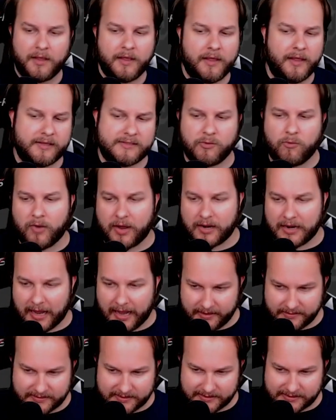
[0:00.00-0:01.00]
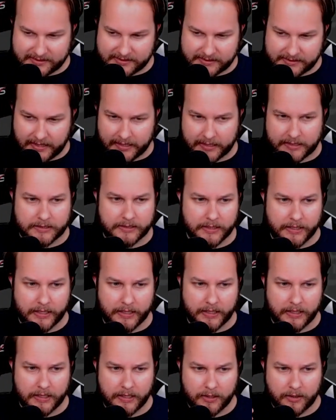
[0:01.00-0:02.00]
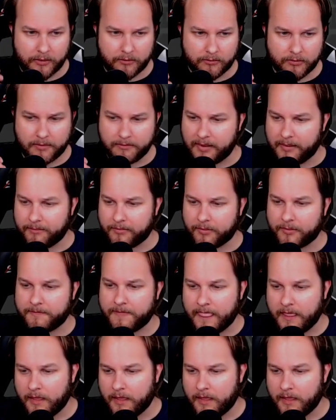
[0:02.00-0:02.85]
It's the one I distinctly remember.